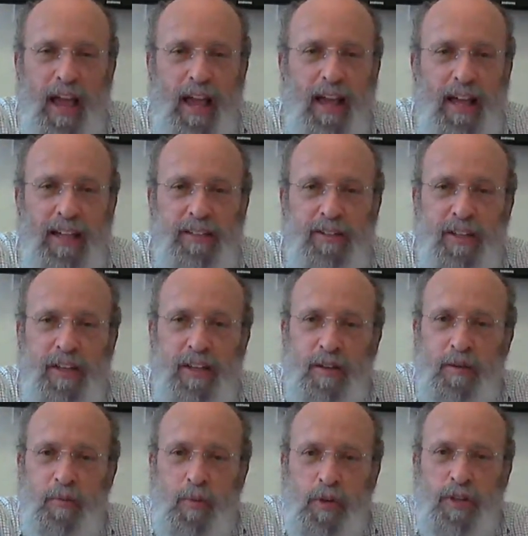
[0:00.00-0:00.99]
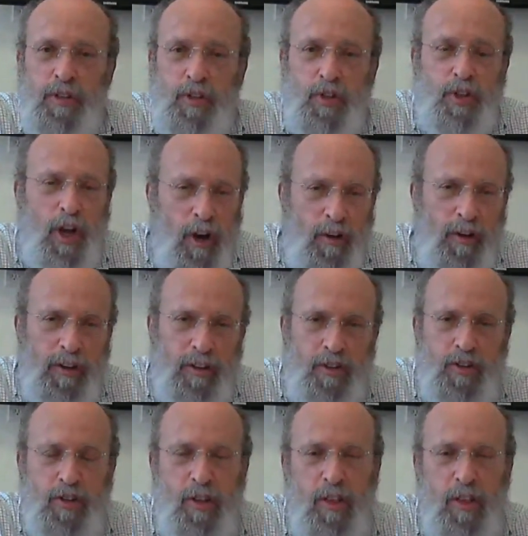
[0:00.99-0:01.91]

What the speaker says: and it would discourage